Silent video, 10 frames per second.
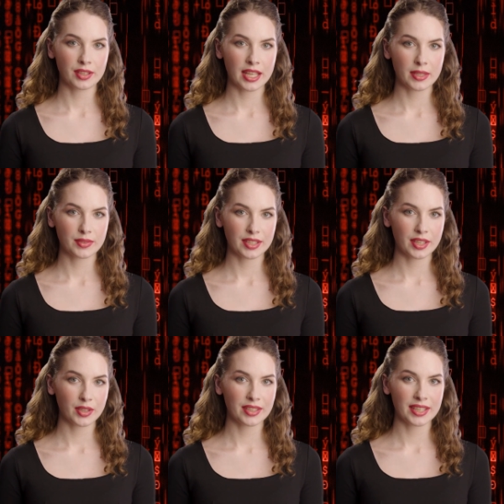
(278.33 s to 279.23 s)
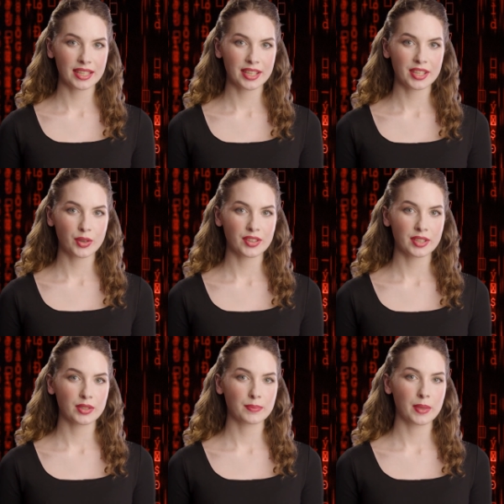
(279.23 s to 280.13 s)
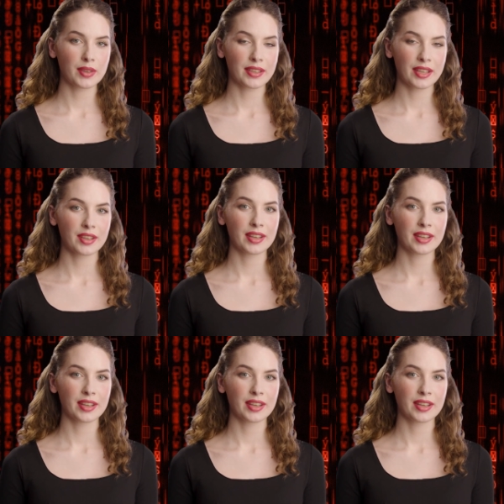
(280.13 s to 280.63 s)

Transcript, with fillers: cybersecurity is critical because they are